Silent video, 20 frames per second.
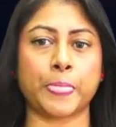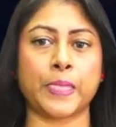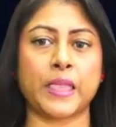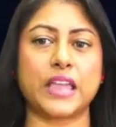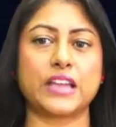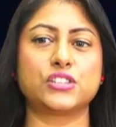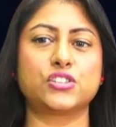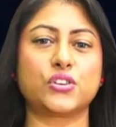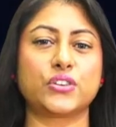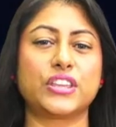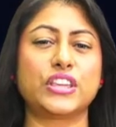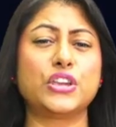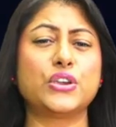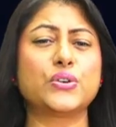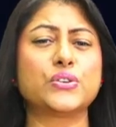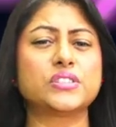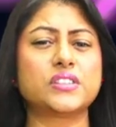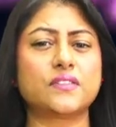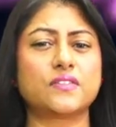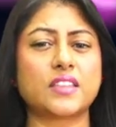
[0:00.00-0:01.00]
It took
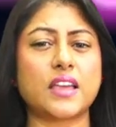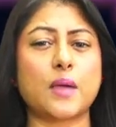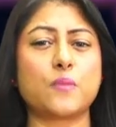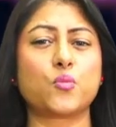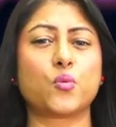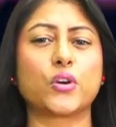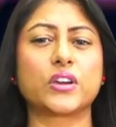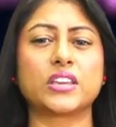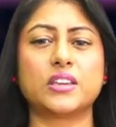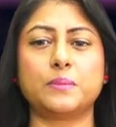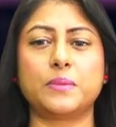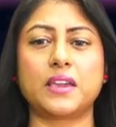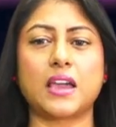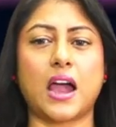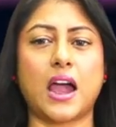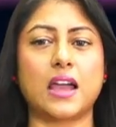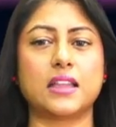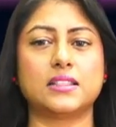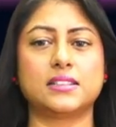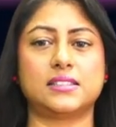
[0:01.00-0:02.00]
years of them working
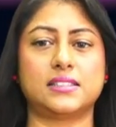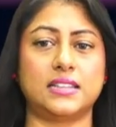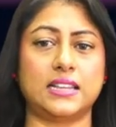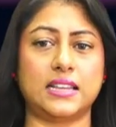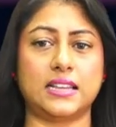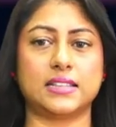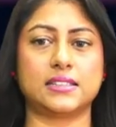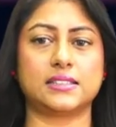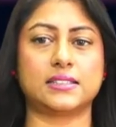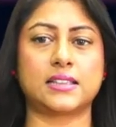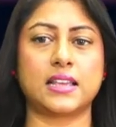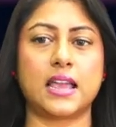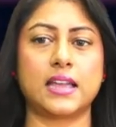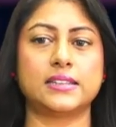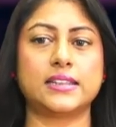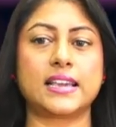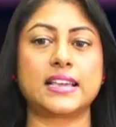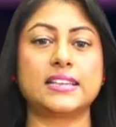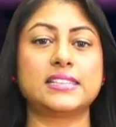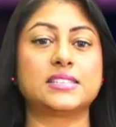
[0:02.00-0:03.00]
behind the scenes,
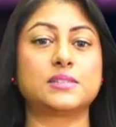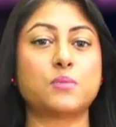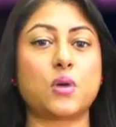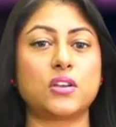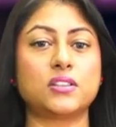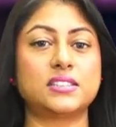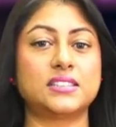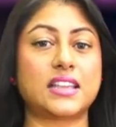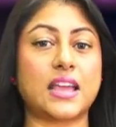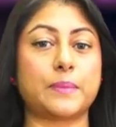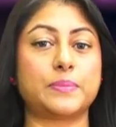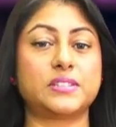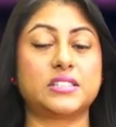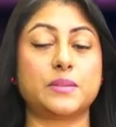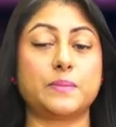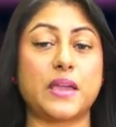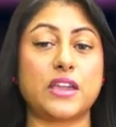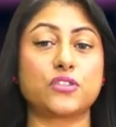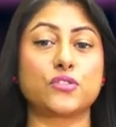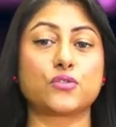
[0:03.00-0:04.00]
taking small steps to
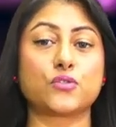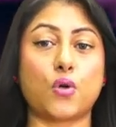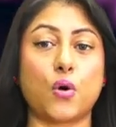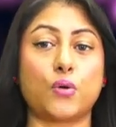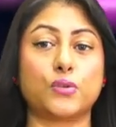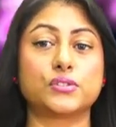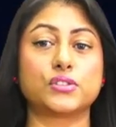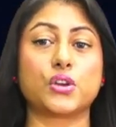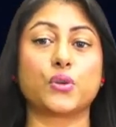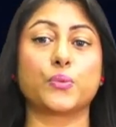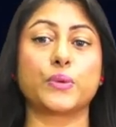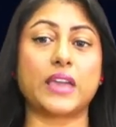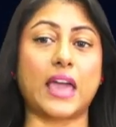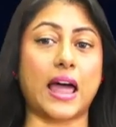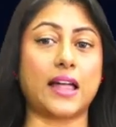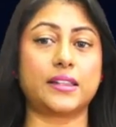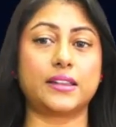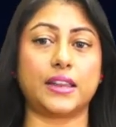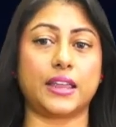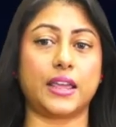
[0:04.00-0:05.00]
make their goals a
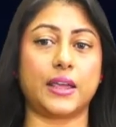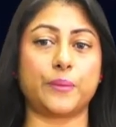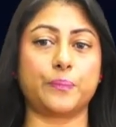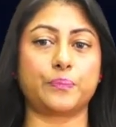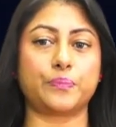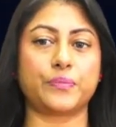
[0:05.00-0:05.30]
reality.